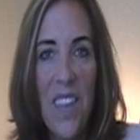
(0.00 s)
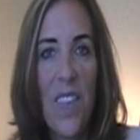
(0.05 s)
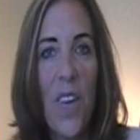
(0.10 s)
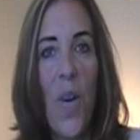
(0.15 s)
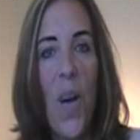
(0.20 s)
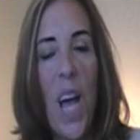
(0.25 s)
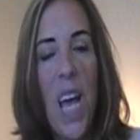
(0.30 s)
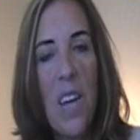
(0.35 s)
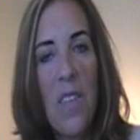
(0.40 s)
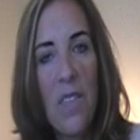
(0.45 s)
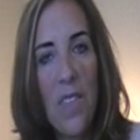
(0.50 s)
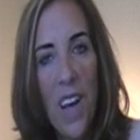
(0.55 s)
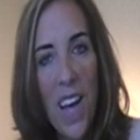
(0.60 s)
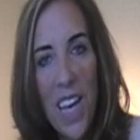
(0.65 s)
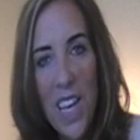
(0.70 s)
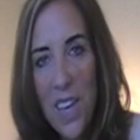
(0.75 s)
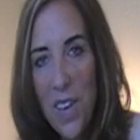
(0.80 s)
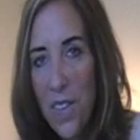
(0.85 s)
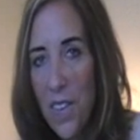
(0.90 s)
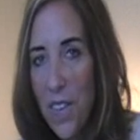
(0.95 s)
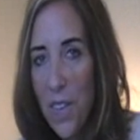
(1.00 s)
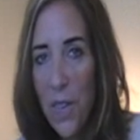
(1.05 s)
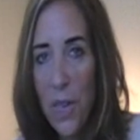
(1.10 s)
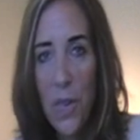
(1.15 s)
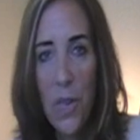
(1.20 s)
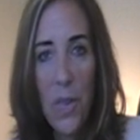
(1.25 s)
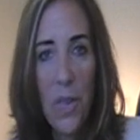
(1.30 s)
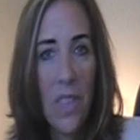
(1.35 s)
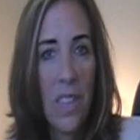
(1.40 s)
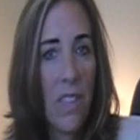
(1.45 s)
So I invite you
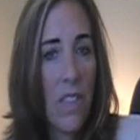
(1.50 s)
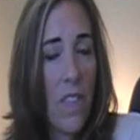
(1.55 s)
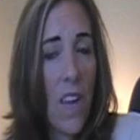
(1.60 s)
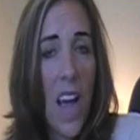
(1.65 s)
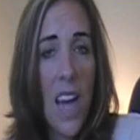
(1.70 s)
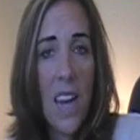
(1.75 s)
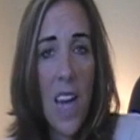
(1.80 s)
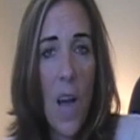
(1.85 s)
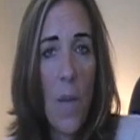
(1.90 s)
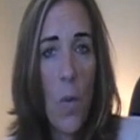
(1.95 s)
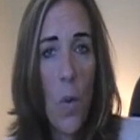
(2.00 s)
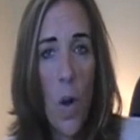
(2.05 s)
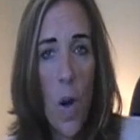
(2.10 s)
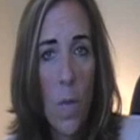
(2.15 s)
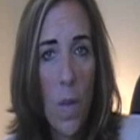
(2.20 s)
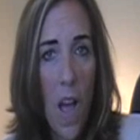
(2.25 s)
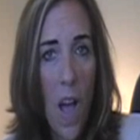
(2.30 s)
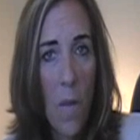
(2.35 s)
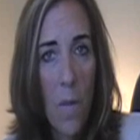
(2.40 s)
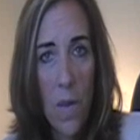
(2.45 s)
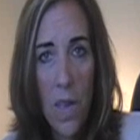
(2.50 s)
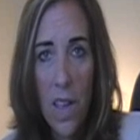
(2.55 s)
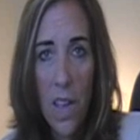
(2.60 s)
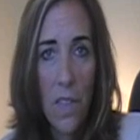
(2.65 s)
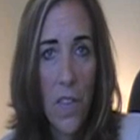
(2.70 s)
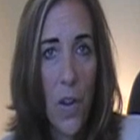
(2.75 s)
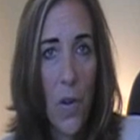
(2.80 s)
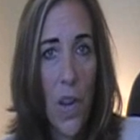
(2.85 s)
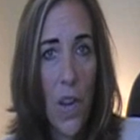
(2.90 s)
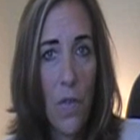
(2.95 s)
to find out more about me
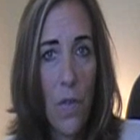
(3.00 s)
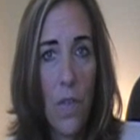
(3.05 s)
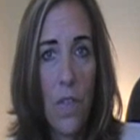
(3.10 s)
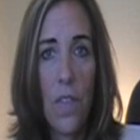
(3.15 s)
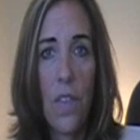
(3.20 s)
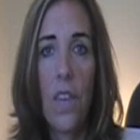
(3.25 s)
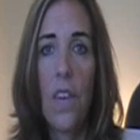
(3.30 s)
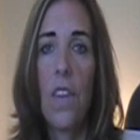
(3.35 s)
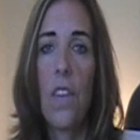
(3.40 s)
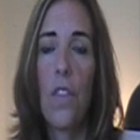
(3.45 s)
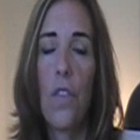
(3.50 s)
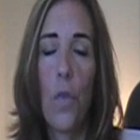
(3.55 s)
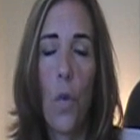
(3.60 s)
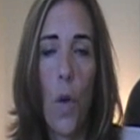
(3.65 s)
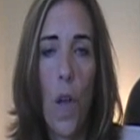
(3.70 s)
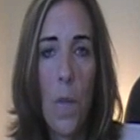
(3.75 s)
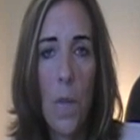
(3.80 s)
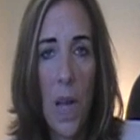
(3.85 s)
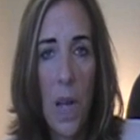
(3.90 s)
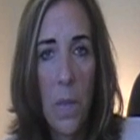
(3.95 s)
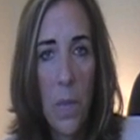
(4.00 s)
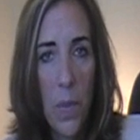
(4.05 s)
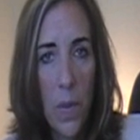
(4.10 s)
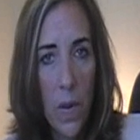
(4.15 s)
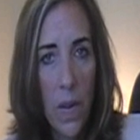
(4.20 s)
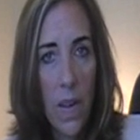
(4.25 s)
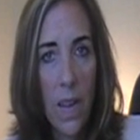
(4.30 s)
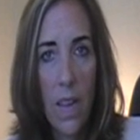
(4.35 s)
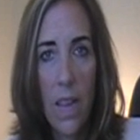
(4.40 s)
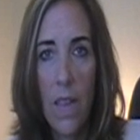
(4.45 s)
if you're interested. Enjoy my
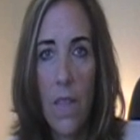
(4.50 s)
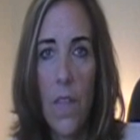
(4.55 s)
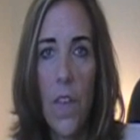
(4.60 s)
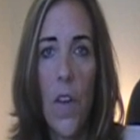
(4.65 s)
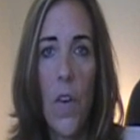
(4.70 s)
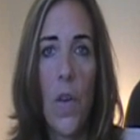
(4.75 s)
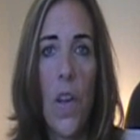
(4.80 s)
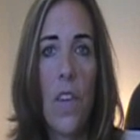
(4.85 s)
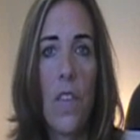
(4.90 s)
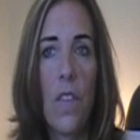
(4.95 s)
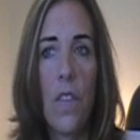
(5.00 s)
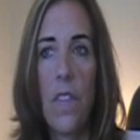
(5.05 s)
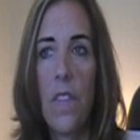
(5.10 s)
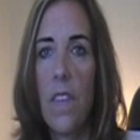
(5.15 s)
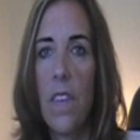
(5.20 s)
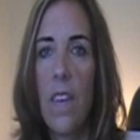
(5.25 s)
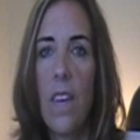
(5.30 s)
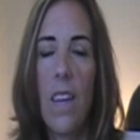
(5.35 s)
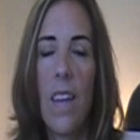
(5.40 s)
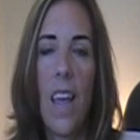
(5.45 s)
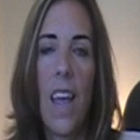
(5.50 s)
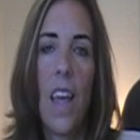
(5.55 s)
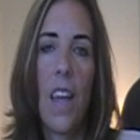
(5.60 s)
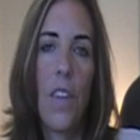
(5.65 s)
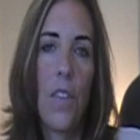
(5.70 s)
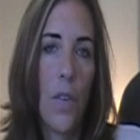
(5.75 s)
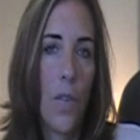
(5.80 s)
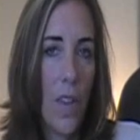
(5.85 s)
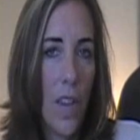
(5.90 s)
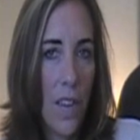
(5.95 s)
book if you're interested,
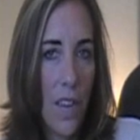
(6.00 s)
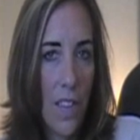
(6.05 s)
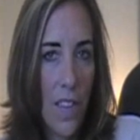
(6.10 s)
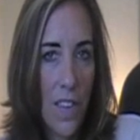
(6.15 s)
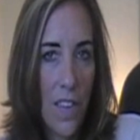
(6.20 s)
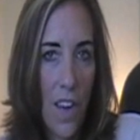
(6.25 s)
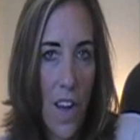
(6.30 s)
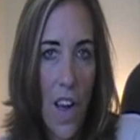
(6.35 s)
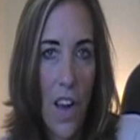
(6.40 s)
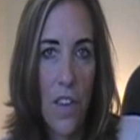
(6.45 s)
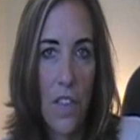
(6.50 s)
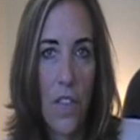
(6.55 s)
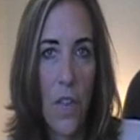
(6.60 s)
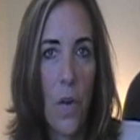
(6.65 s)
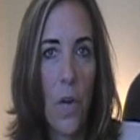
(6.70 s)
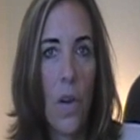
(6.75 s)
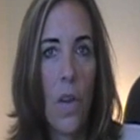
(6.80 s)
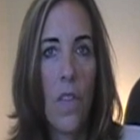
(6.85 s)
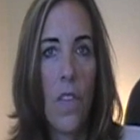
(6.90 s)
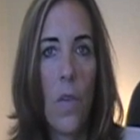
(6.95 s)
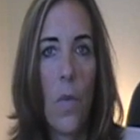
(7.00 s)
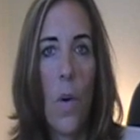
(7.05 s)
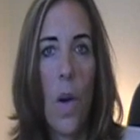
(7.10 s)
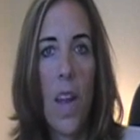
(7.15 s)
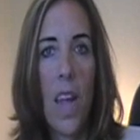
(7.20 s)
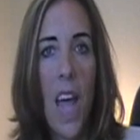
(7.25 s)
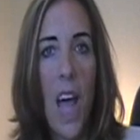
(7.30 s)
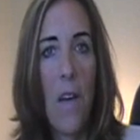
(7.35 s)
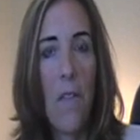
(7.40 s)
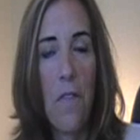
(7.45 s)
and tune into the talk show if you
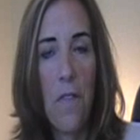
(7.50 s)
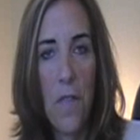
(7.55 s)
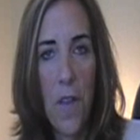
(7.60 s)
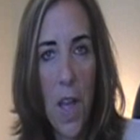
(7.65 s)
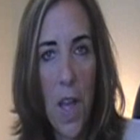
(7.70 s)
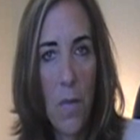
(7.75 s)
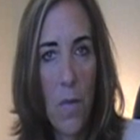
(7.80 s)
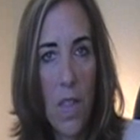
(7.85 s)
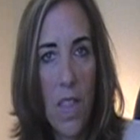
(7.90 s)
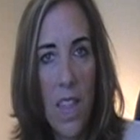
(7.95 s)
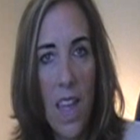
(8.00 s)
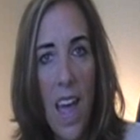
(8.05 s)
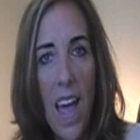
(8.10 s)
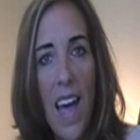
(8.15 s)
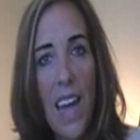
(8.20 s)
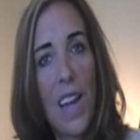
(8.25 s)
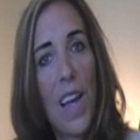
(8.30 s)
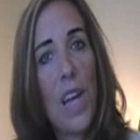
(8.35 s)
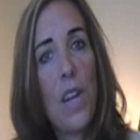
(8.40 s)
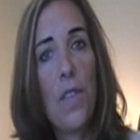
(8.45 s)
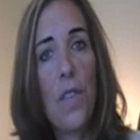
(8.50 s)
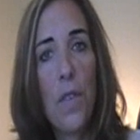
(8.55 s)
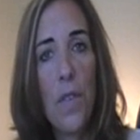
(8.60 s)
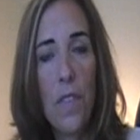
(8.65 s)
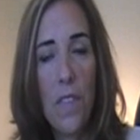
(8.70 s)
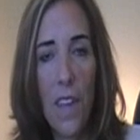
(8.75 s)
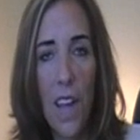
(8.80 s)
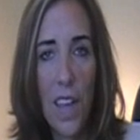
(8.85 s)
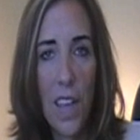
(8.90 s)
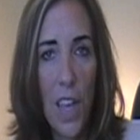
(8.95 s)
want to have fun with that. I do
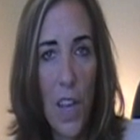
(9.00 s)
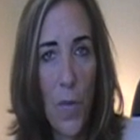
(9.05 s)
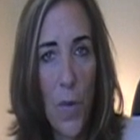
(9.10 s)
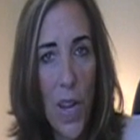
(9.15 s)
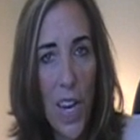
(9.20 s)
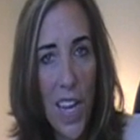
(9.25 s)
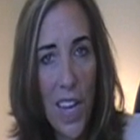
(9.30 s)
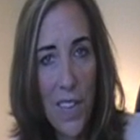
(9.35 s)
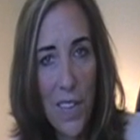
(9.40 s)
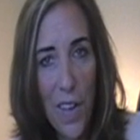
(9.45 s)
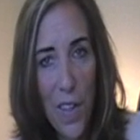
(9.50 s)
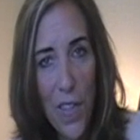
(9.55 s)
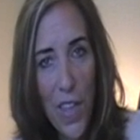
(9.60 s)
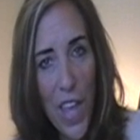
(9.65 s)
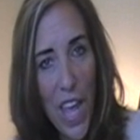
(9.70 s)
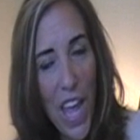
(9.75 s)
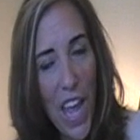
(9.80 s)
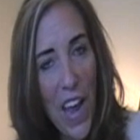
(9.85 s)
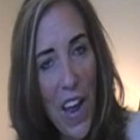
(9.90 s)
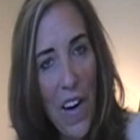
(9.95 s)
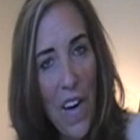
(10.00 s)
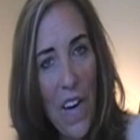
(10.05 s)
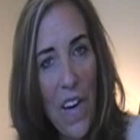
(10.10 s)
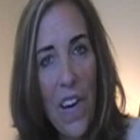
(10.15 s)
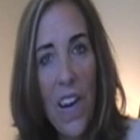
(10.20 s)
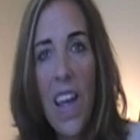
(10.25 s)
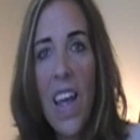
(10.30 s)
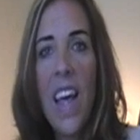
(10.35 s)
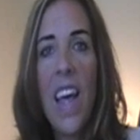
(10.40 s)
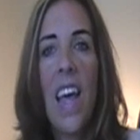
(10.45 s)
psychic readings on the
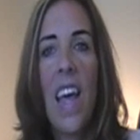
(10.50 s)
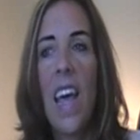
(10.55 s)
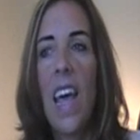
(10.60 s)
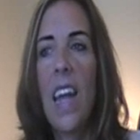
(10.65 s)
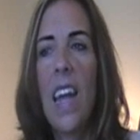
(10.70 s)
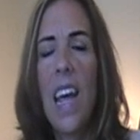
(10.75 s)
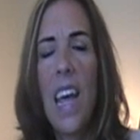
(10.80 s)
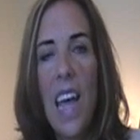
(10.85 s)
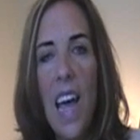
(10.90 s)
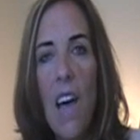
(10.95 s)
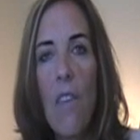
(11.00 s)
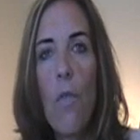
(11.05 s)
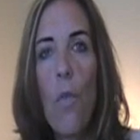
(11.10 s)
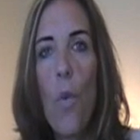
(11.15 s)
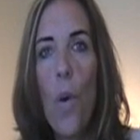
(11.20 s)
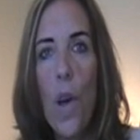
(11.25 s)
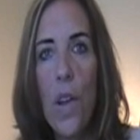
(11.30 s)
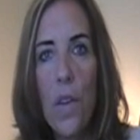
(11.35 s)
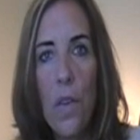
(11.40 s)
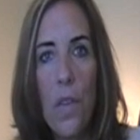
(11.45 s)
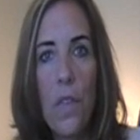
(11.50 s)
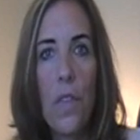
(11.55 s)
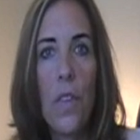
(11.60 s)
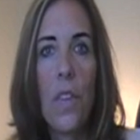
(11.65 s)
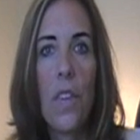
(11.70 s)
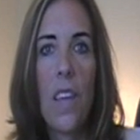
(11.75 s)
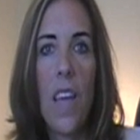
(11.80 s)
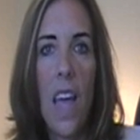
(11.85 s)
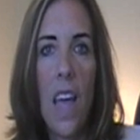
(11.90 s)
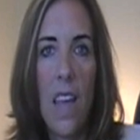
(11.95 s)
air, and I have
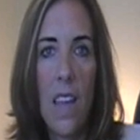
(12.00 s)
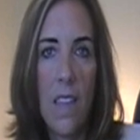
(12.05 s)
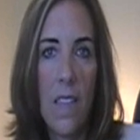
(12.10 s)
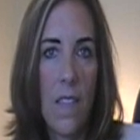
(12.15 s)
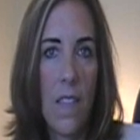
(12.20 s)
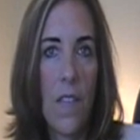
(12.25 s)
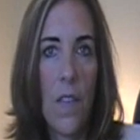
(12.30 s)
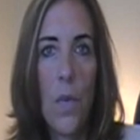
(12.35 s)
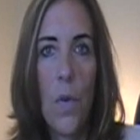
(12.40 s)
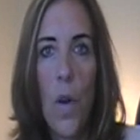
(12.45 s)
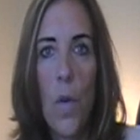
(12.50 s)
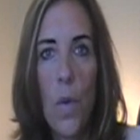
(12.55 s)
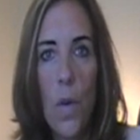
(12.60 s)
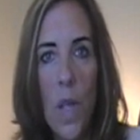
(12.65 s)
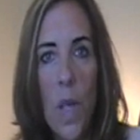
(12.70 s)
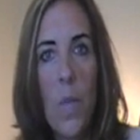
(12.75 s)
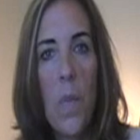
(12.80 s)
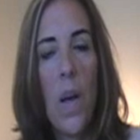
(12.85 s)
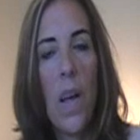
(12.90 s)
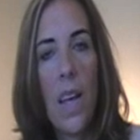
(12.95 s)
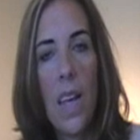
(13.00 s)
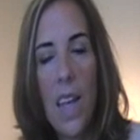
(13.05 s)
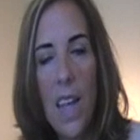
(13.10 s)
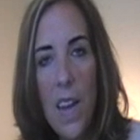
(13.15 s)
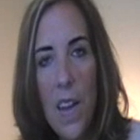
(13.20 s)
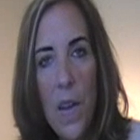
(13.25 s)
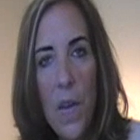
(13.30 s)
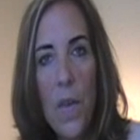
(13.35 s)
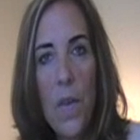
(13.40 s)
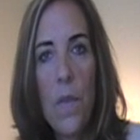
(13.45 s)
wonderful guests who are really
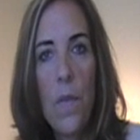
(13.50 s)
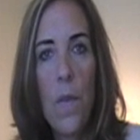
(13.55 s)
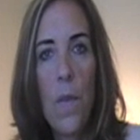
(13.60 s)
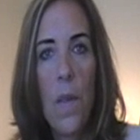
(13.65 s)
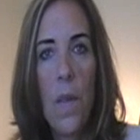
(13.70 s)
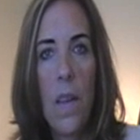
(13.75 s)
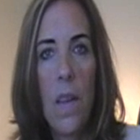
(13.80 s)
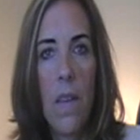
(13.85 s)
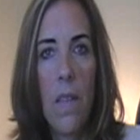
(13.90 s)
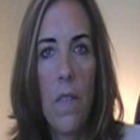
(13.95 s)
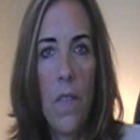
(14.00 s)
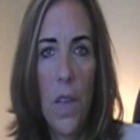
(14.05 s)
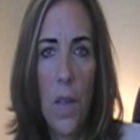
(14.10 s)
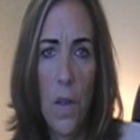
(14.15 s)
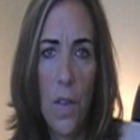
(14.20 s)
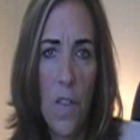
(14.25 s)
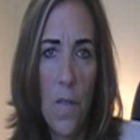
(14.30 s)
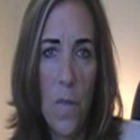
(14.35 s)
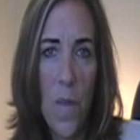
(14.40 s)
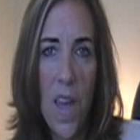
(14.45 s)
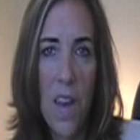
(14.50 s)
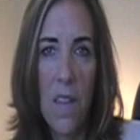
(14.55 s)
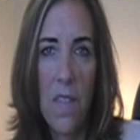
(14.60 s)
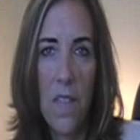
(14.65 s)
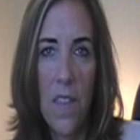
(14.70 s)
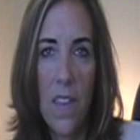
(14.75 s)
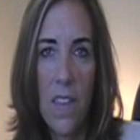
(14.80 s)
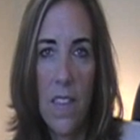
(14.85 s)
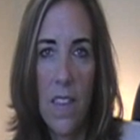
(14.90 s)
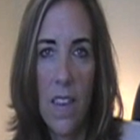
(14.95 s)
pioneers in the field of
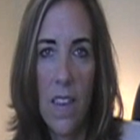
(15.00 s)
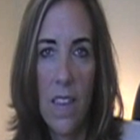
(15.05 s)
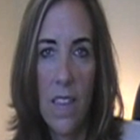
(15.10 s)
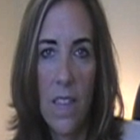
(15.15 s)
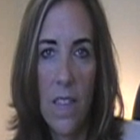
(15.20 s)
metaphysics.